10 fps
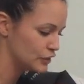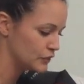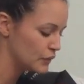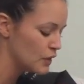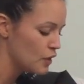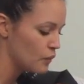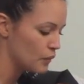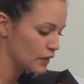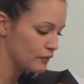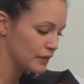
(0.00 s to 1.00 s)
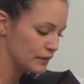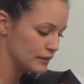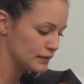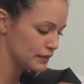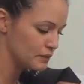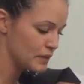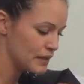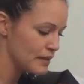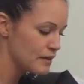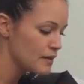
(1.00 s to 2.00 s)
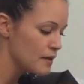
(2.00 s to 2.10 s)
to work with our tibia